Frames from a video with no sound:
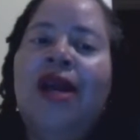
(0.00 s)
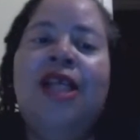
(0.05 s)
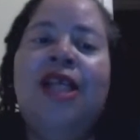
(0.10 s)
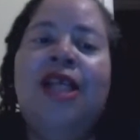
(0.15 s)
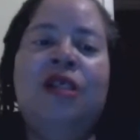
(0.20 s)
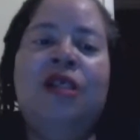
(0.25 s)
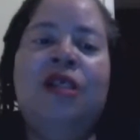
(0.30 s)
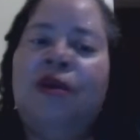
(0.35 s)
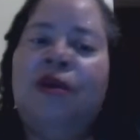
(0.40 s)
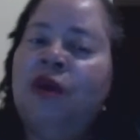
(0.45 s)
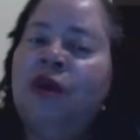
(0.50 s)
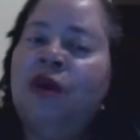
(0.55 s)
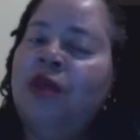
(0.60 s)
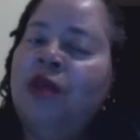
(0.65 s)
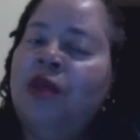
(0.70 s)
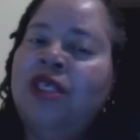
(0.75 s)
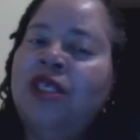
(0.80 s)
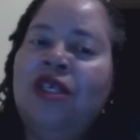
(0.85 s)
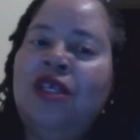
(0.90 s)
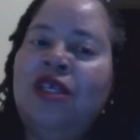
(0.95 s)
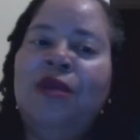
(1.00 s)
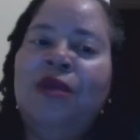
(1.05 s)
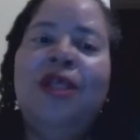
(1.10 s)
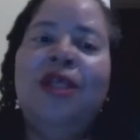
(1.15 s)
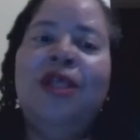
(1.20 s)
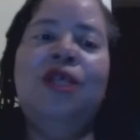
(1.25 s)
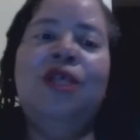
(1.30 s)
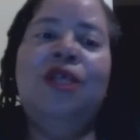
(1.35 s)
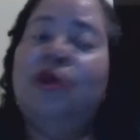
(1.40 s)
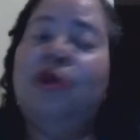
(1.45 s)
and you don't know what to do
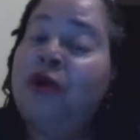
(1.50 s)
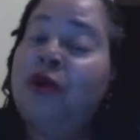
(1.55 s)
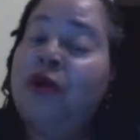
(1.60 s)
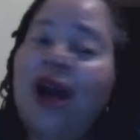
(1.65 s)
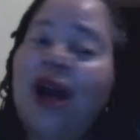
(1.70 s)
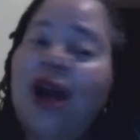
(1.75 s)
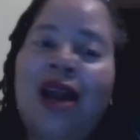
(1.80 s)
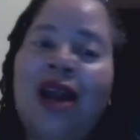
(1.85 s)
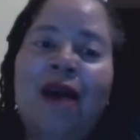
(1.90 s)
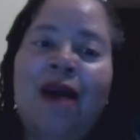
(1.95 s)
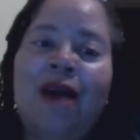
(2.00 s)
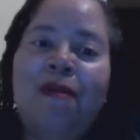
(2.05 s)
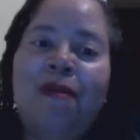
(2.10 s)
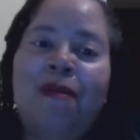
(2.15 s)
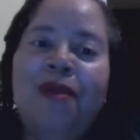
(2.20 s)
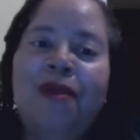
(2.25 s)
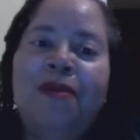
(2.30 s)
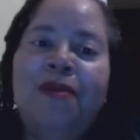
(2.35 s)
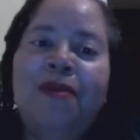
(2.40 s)
and you don't know how to help,